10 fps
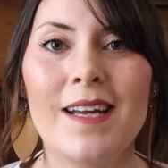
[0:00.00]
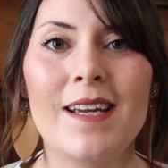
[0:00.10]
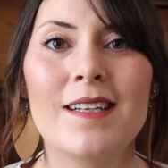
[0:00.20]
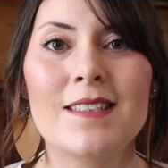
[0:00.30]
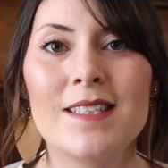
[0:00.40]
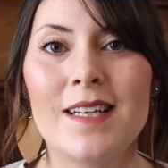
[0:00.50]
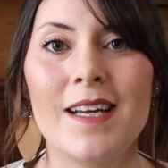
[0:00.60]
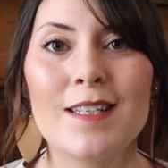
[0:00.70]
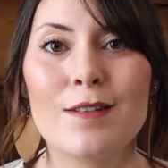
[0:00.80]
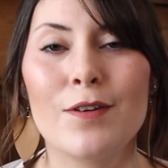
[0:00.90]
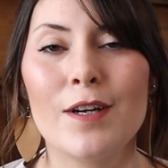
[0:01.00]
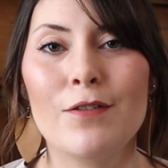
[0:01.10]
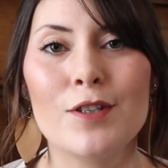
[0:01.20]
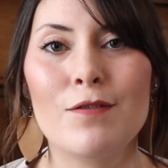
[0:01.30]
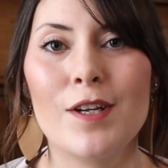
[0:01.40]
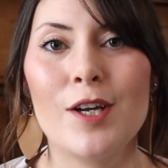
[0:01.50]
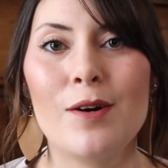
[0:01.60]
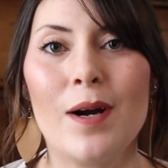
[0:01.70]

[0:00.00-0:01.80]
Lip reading: and today is the very first video.